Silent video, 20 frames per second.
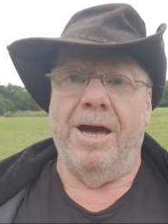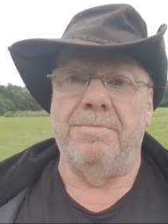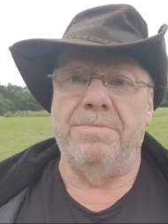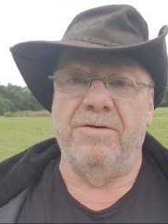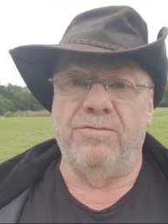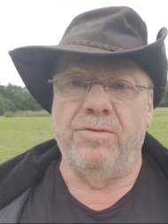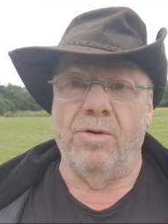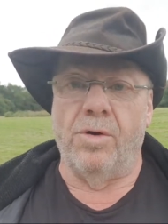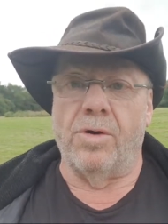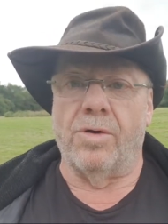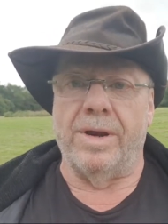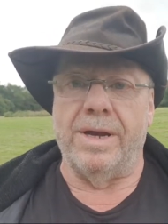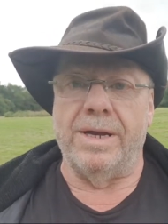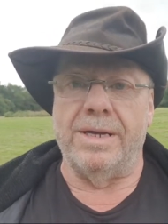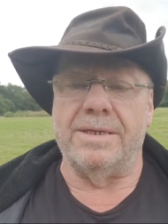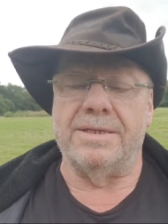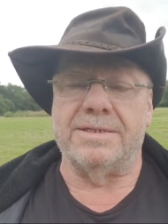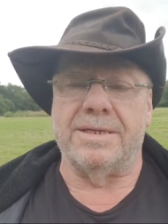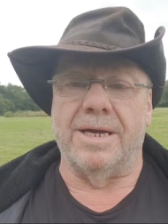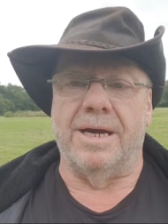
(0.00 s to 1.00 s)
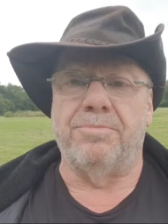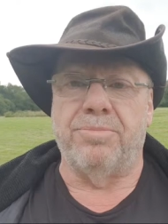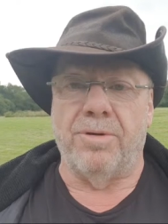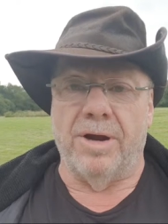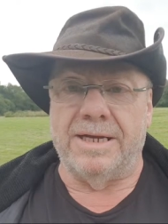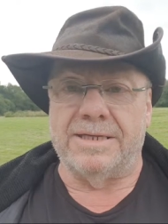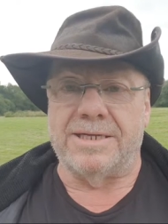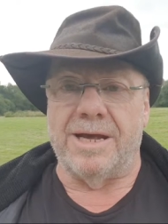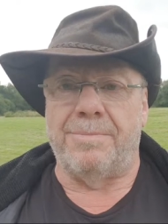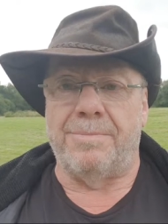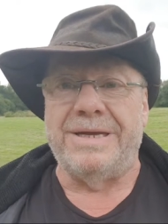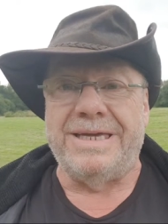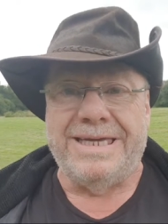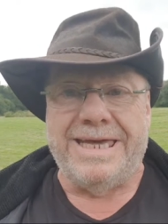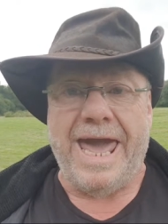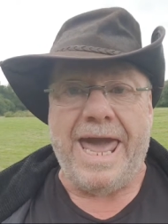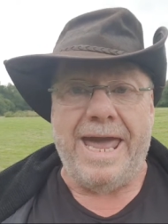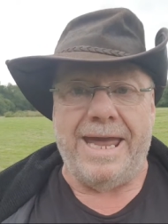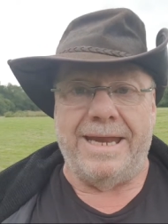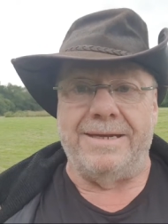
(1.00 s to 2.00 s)
before it breaks up
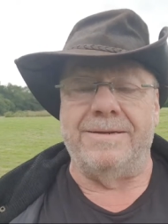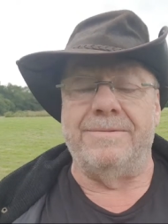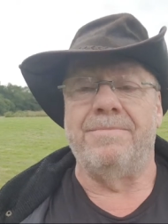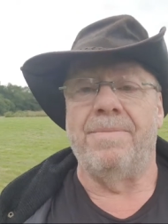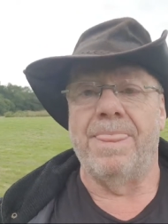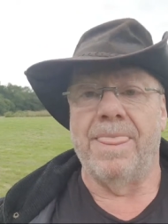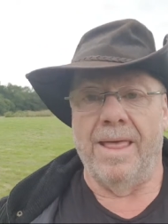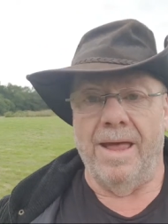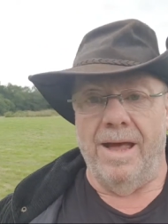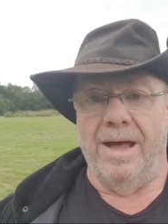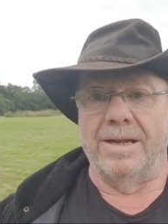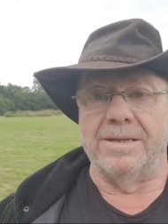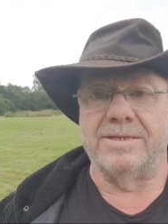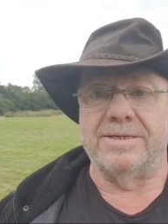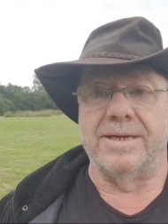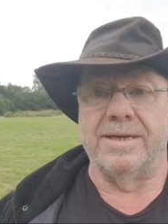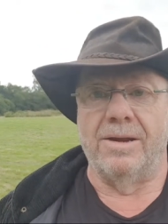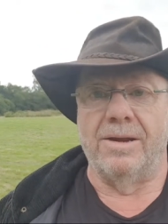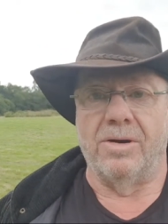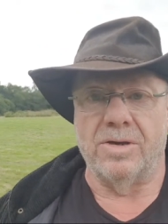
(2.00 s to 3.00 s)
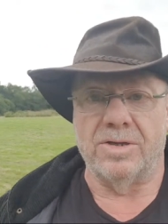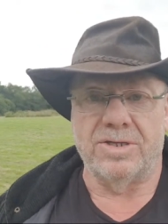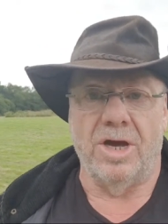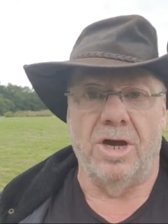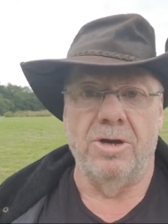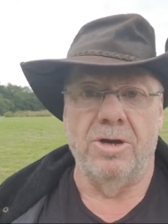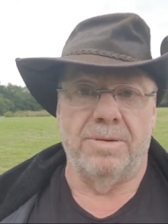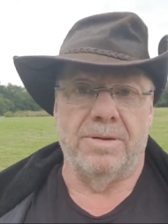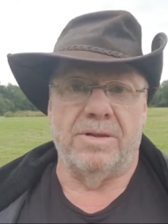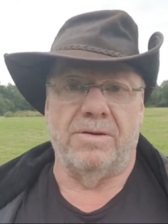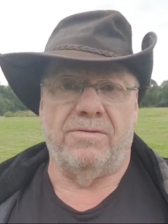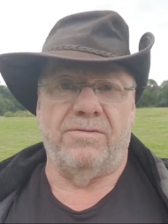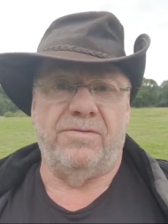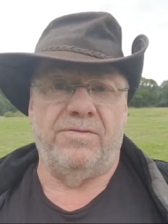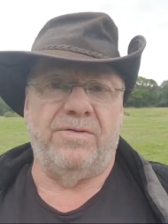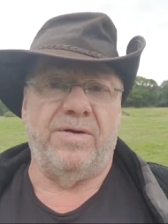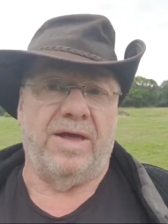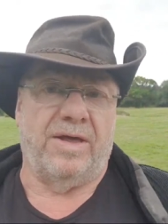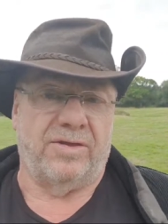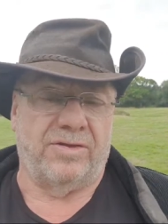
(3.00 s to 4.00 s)
again until October the
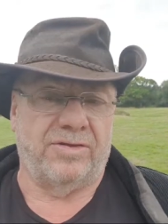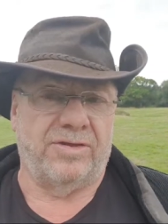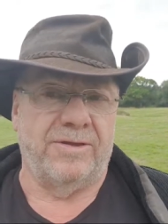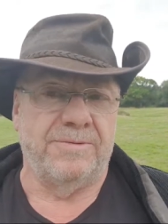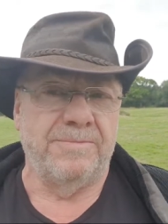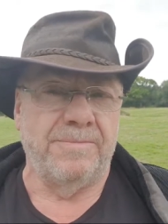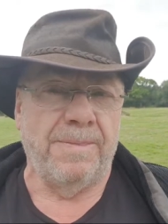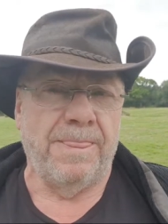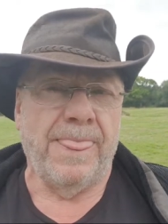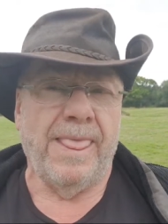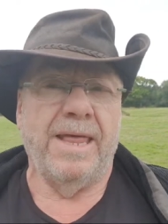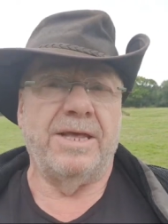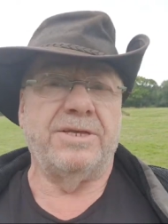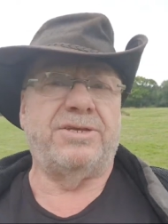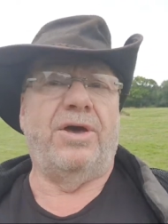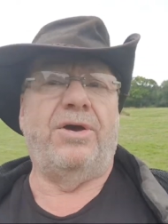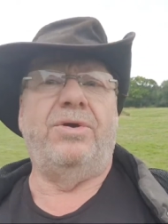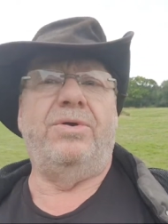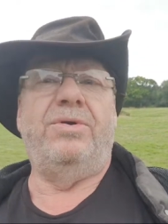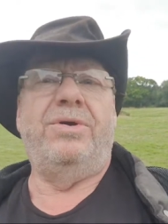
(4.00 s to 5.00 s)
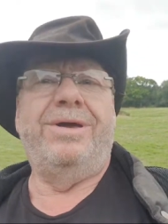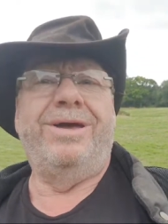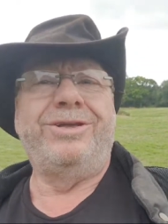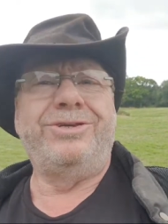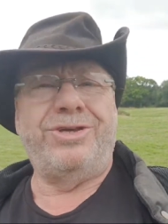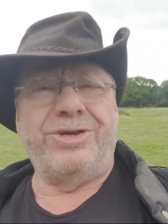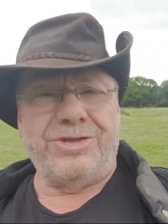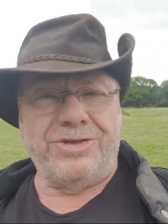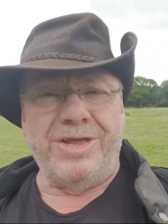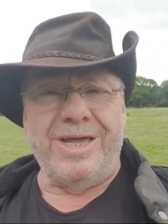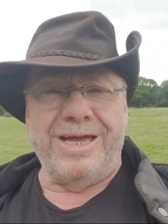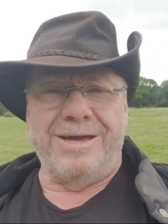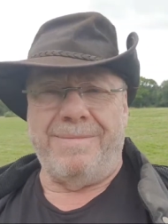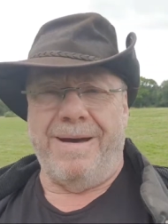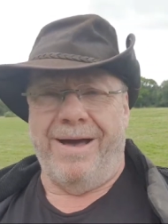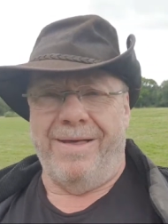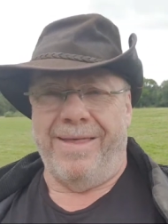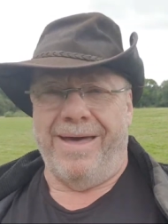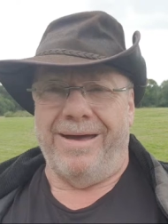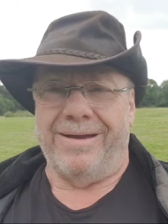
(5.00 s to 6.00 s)
5th. So just think
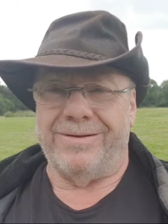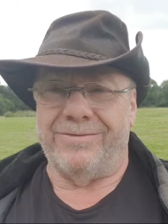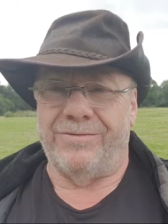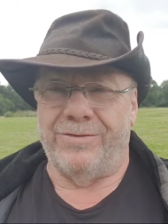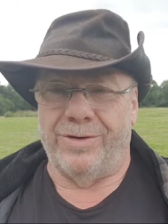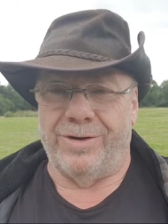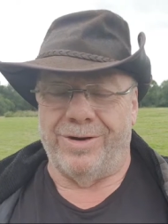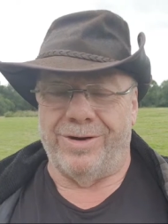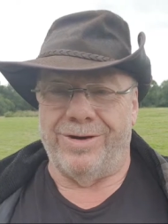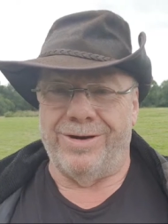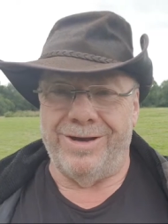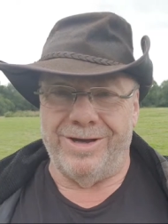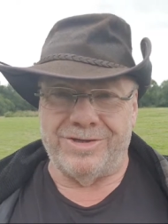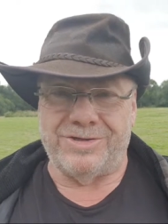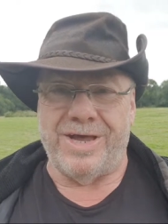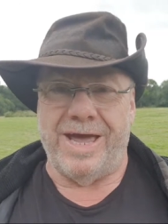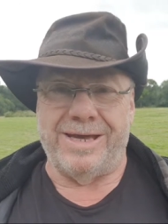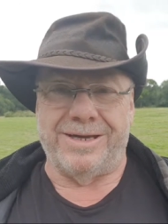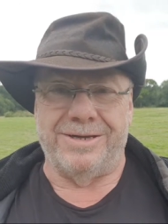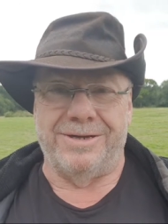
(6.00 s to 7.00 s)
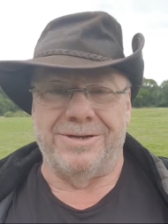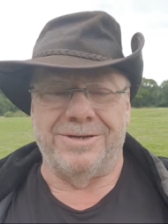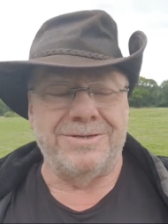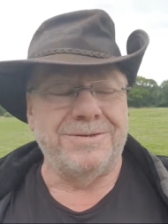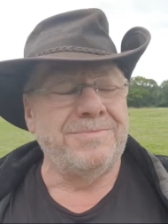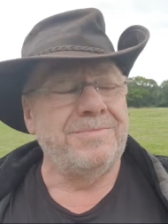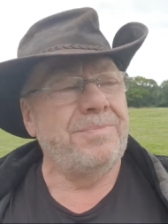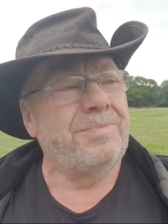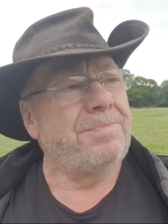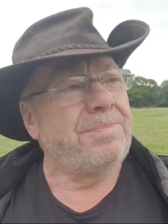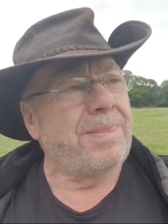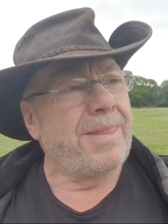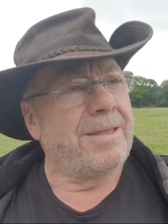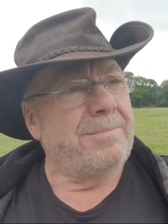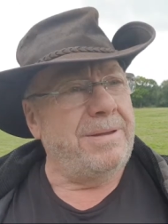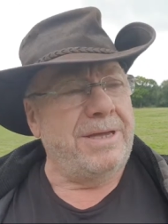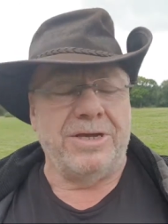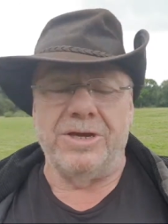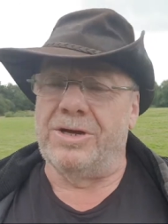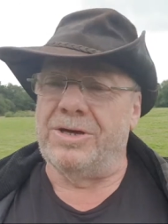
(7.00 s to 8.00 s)
about that for a second,
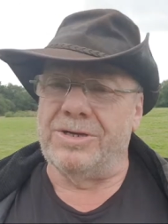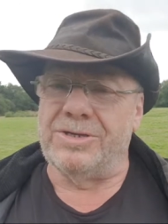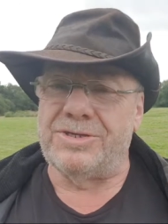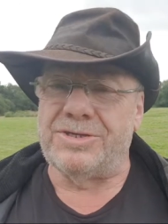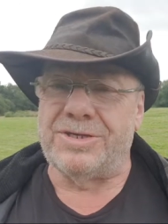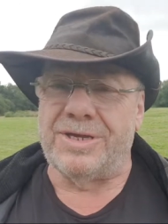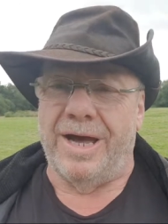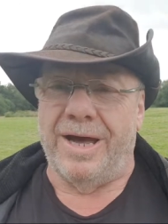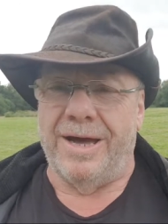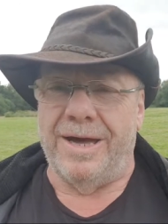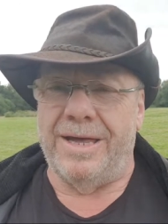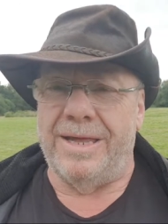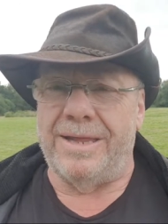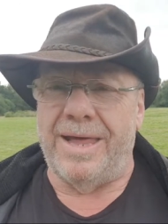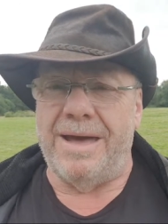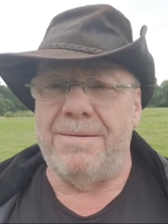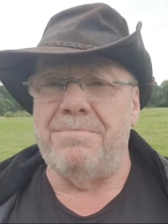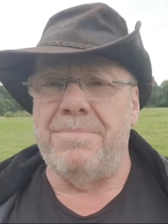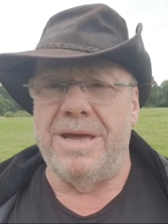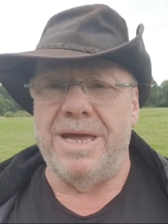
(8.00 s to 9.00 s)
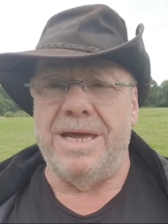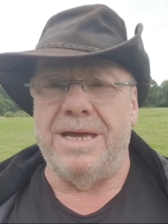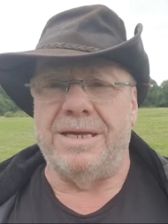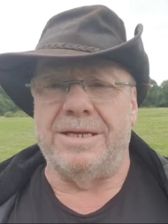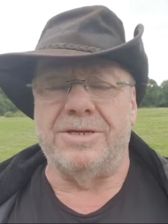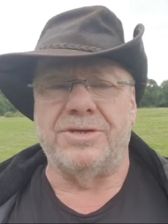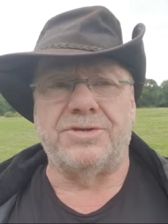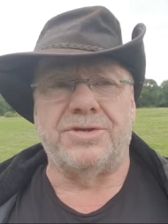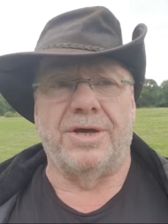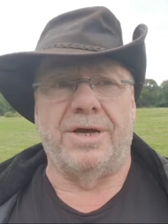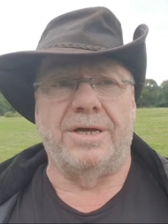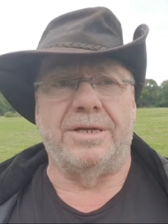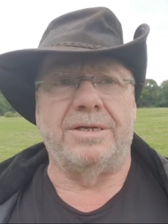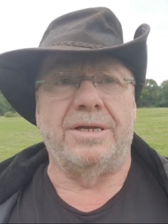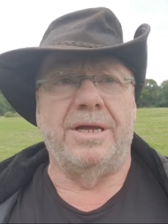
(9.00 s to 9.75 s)
because that means that